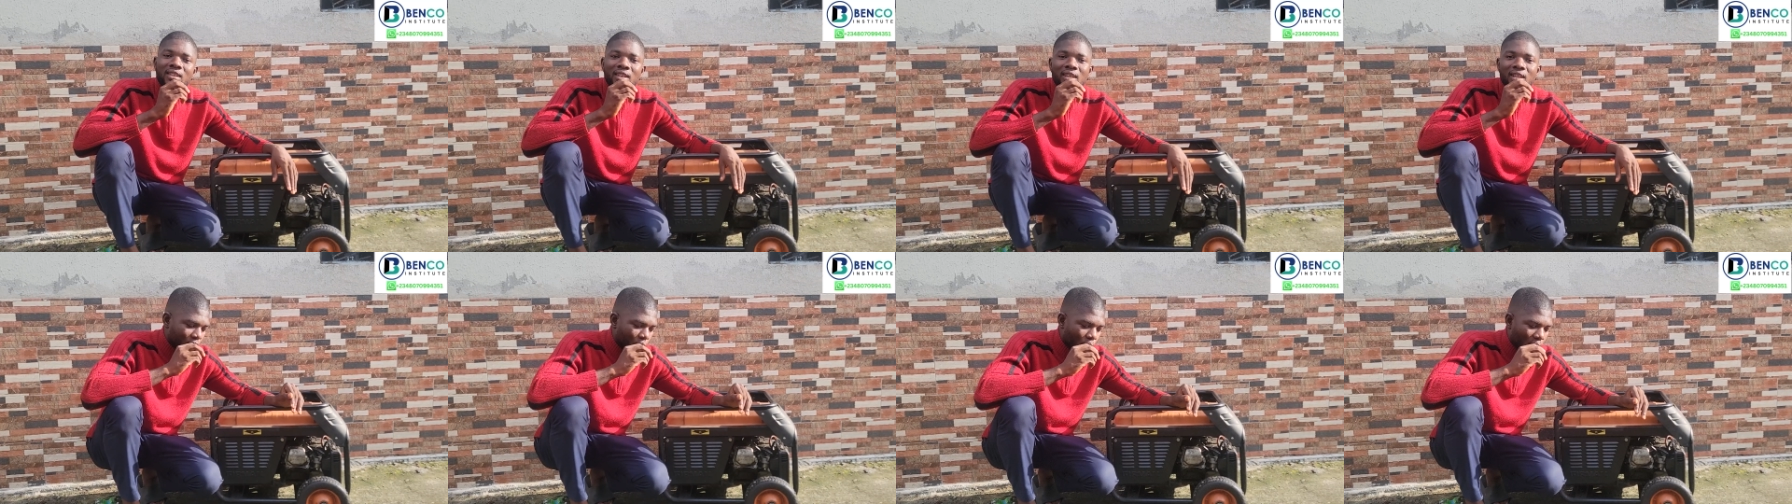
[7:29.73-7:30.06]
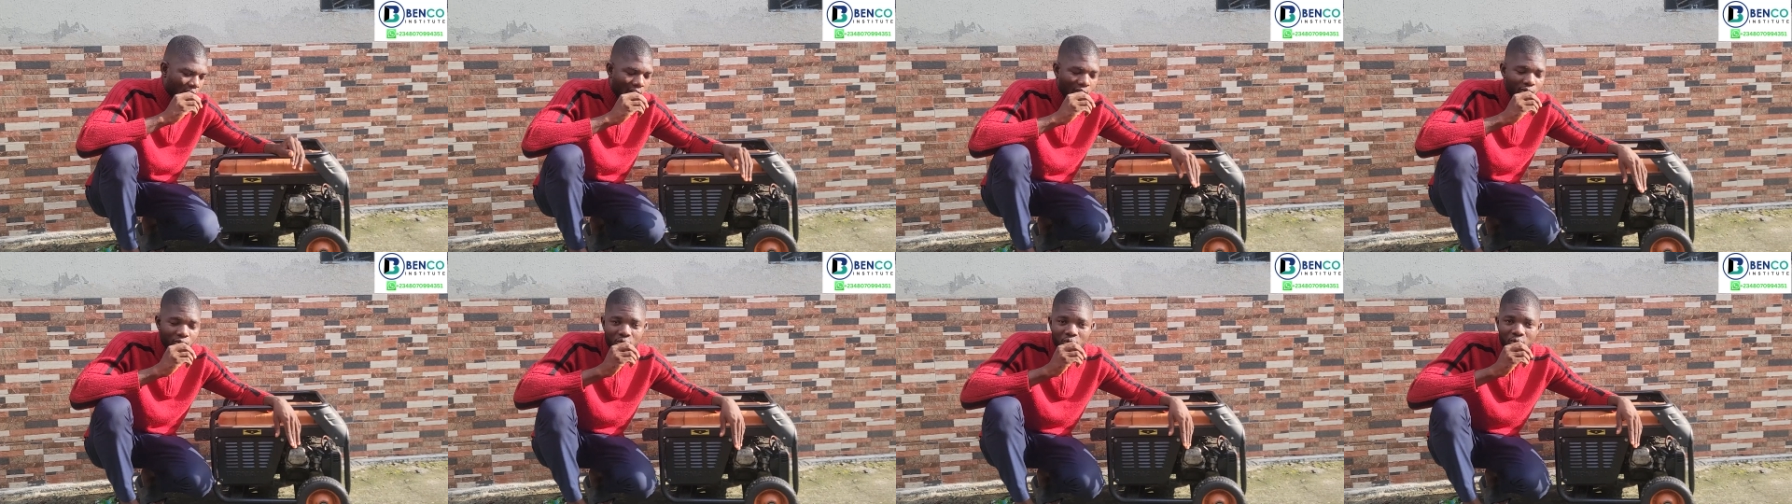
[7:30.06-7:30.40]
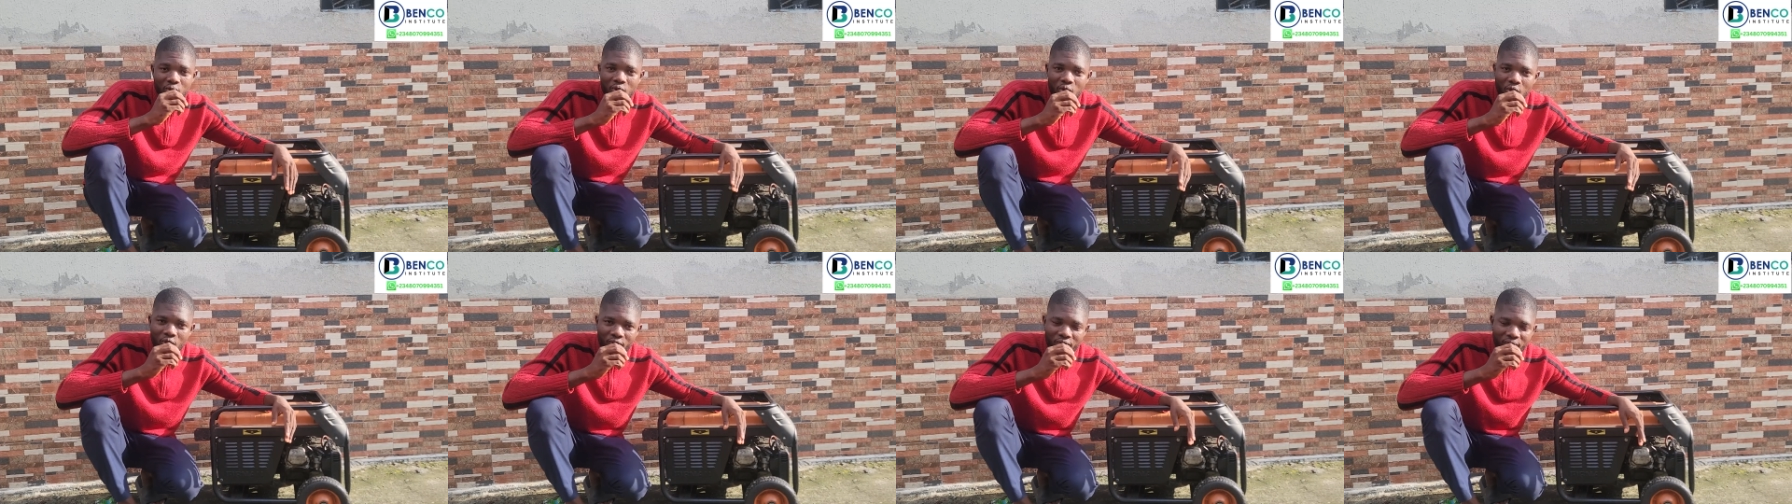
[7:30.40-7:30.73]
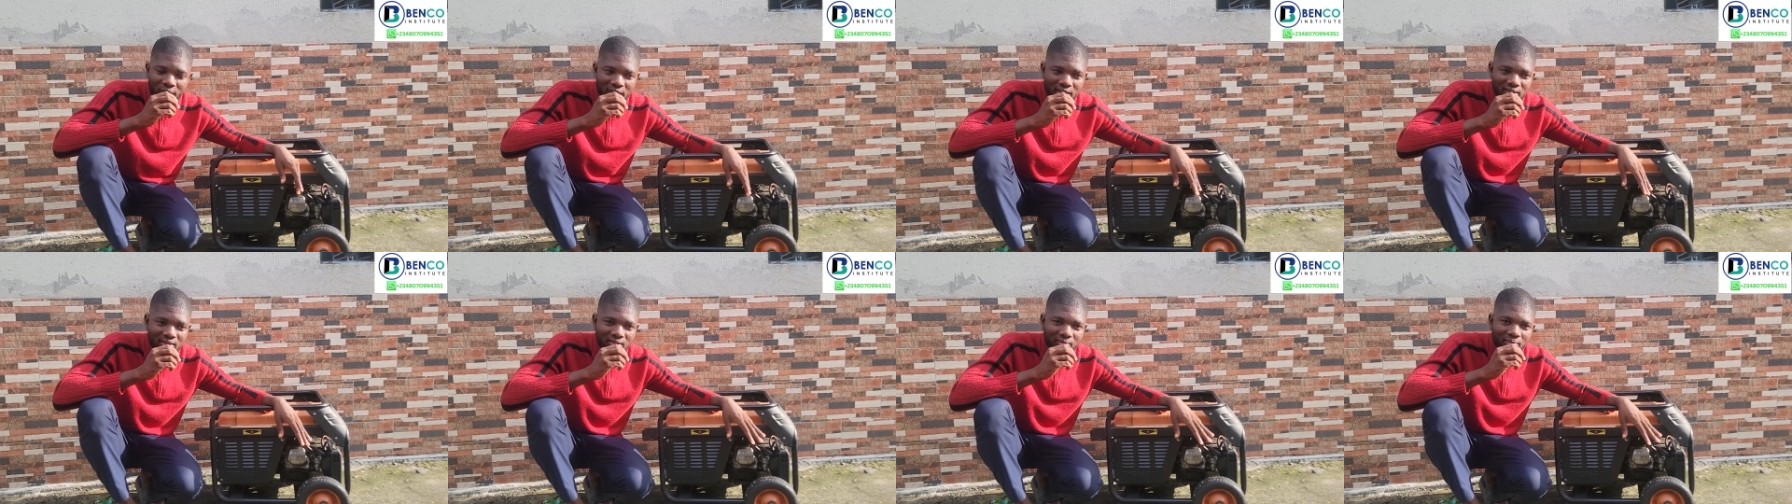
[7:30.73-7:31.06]
So how do you
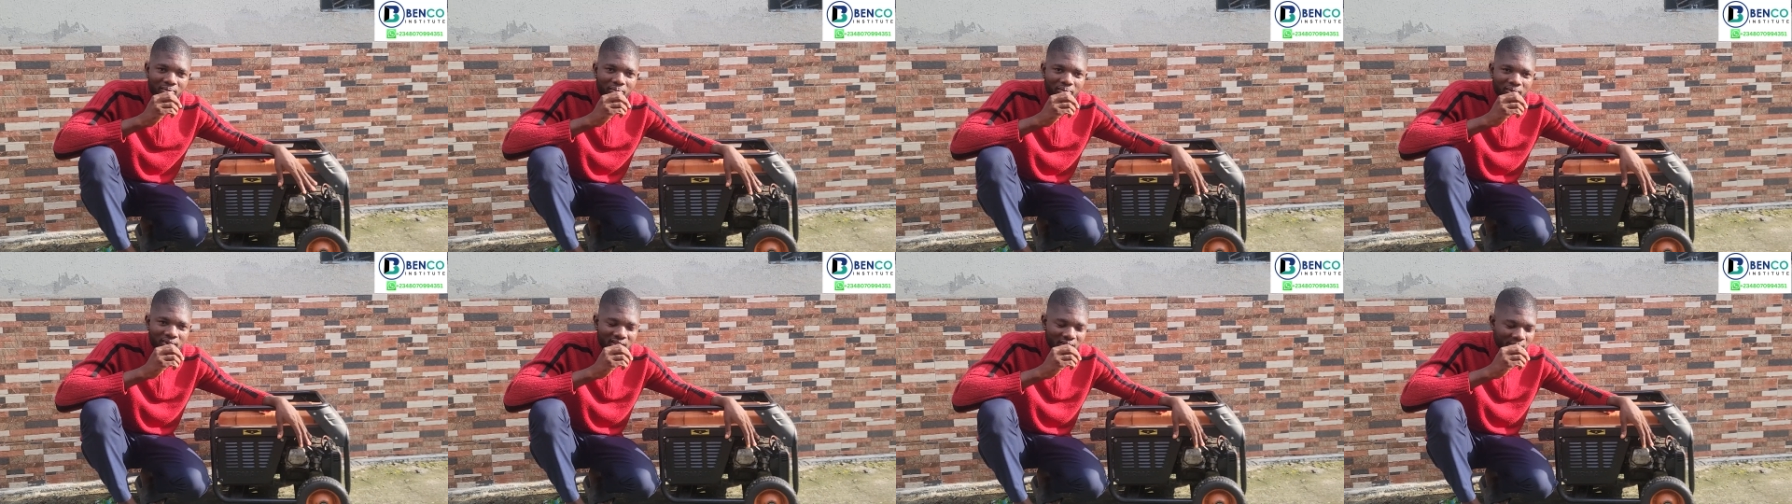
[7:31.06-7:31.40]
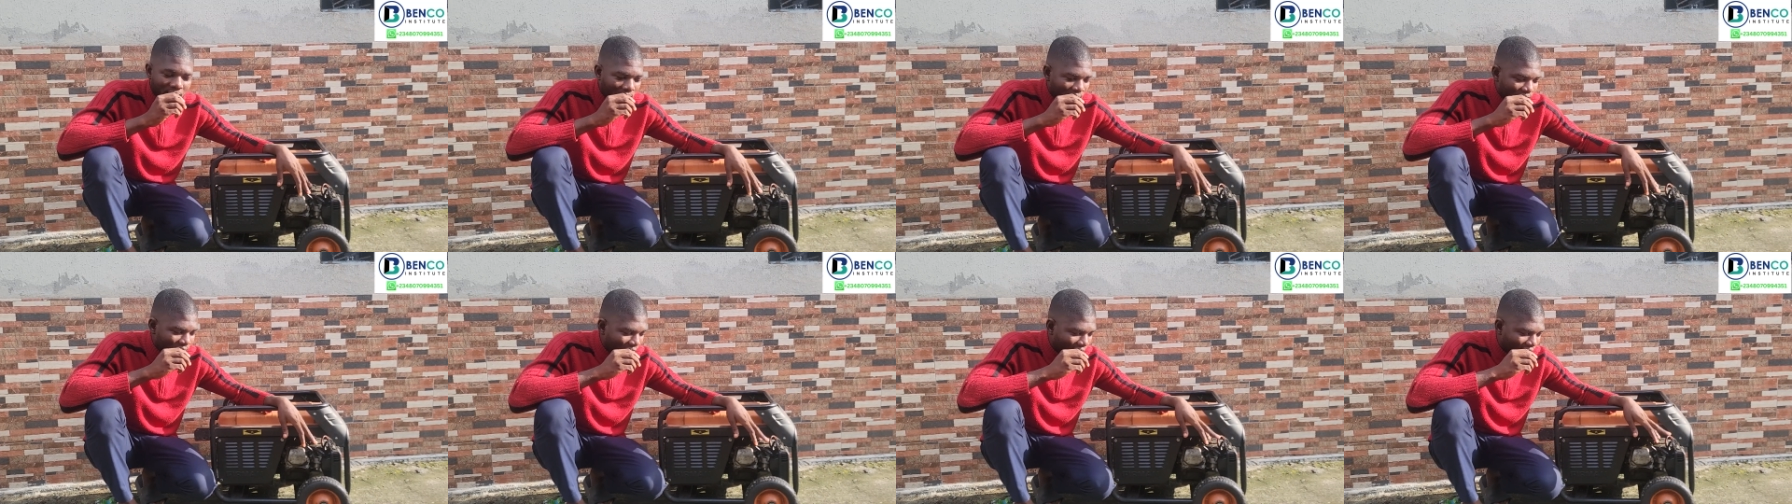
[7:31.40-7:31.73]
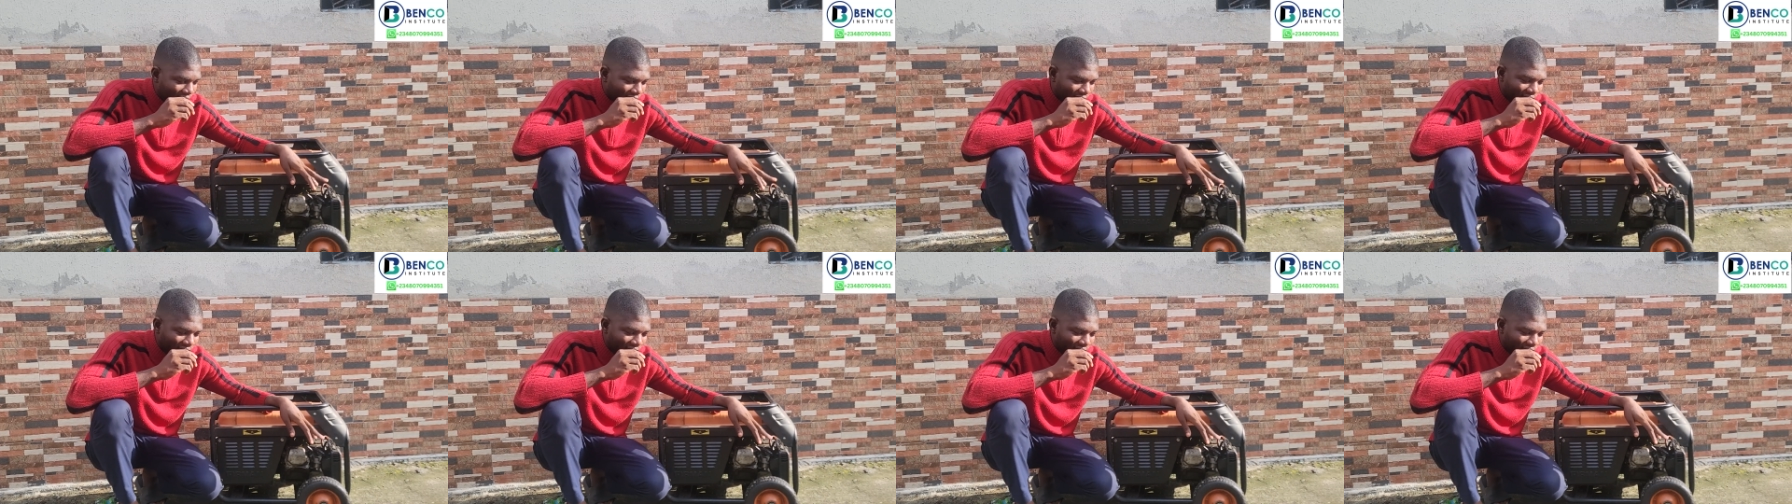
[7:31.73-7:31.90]
convert this particular